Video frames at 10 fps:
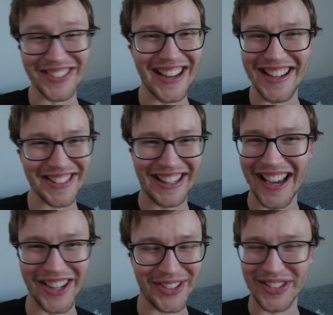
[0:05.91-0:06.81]
Today is a
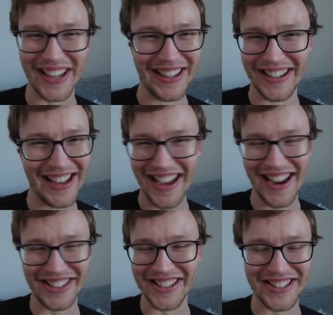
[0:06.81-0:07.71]
chaos day,
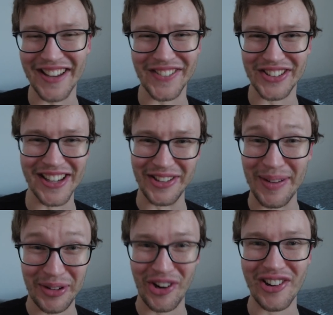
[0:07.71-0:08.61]
I just have to tell you.
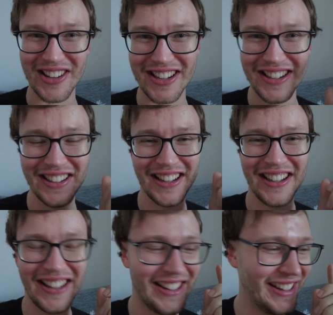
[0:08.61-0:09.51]
I'm currently
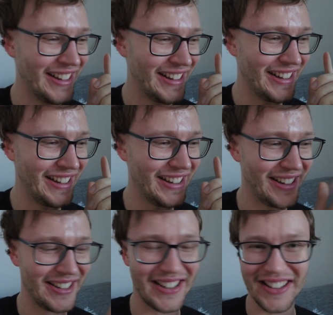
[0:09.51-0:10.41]

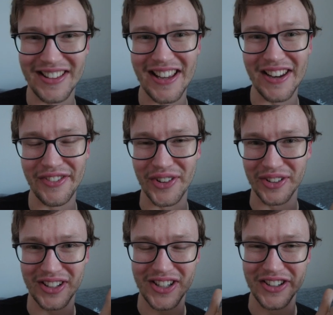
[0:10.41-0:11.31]
in a
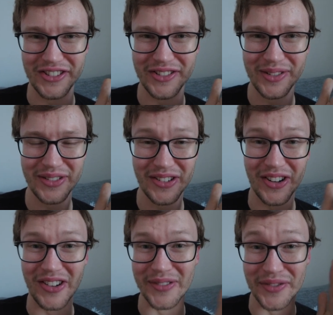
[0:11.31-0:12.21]
telephone queue
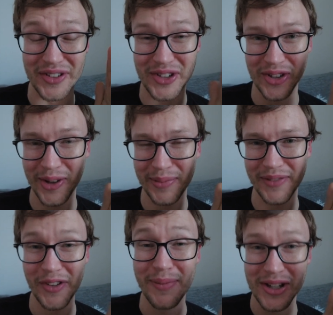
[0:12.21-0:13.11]
with a
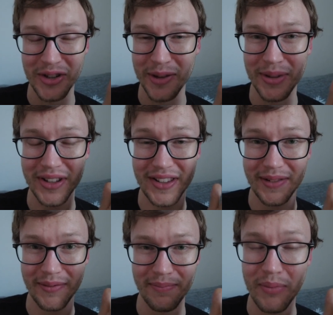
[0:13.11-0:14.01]
German with my German
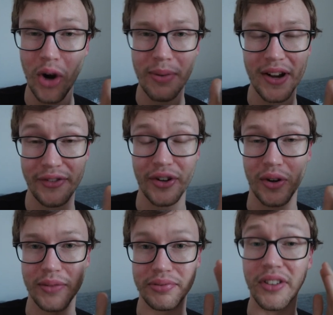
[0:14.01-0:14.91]
mobile
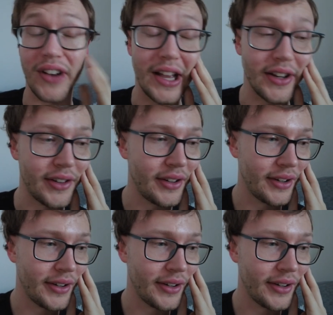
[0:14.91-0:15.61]
phone provider